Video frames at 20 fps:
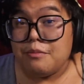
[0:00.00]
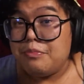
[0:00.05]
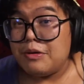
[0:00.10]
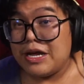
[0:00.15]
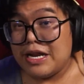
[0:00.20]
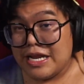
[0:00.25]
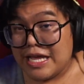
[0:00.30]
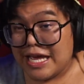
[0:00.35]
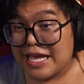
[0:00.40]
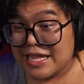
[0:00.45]

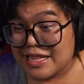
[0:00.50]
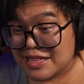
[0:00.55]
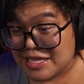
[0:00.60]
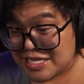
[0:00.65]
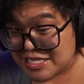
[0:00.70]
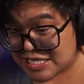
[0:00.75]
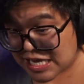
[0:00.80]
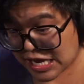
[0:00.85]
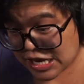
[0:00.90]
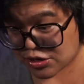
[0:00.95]
But at
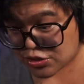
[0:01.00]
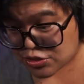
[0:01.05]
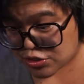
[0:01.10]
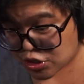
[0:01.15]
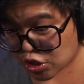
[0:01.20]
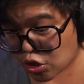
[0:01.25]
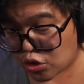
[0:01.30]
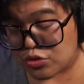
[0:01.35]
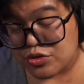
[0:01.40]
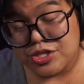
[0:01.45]
least
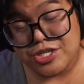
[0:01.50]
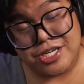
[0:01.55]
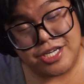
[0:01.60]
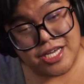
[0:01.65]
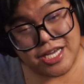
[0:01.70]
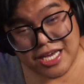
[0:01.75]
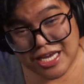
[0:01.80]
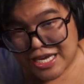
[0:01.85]
ayanokoji,